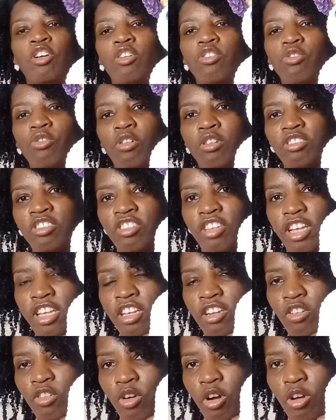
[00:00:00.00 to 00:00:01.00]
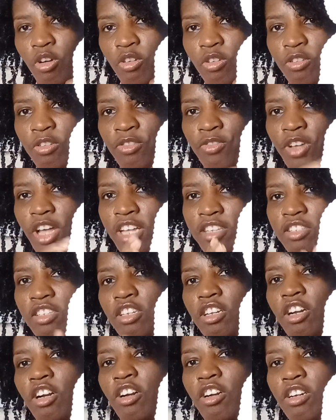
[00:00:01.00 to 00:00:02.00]
Crochet Grove. I
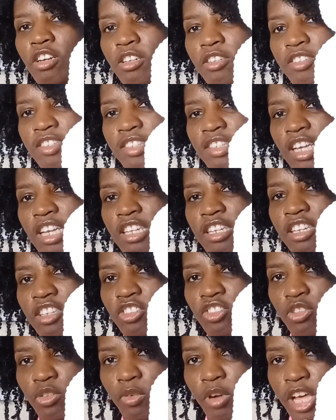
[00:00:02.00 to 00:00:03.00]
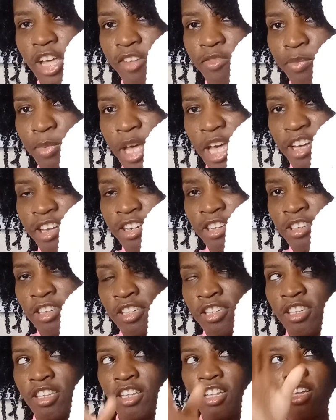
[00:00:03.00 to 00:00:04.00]
took her standing giraffe
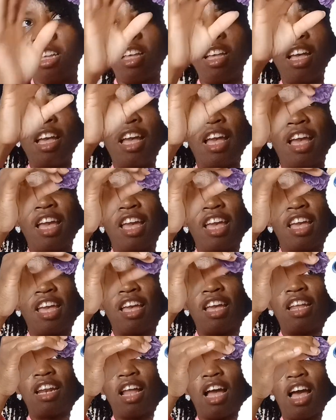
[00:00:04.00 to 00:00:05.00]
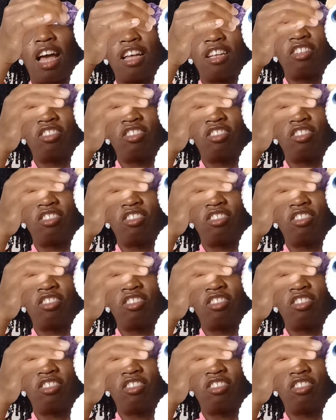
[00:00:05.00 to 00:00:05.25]
pattern and I